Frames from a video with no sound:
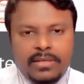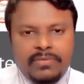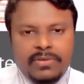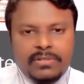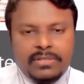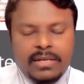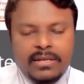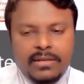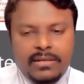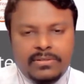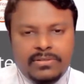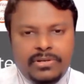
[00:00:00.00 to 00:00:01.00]
will
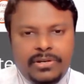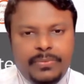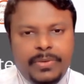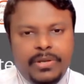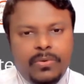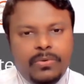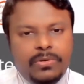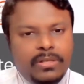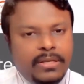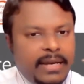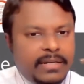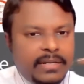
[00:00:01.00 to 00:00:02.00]
start, straight away go into
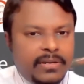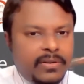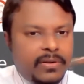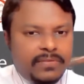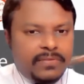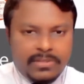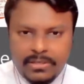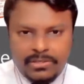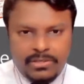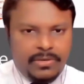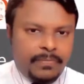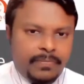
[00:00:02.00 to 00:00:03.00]
the category of
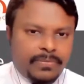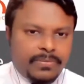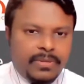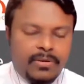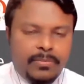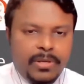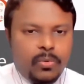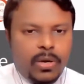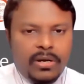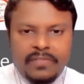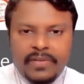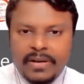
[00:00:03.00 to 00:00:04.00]
surgery. They will be
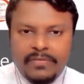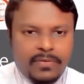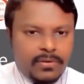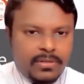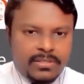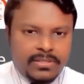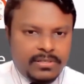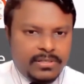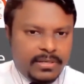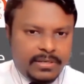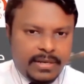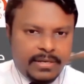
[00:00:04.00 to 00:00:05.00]
qualified for the
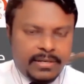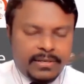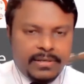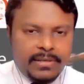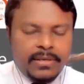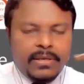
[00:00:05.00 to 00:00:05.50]
surgical category.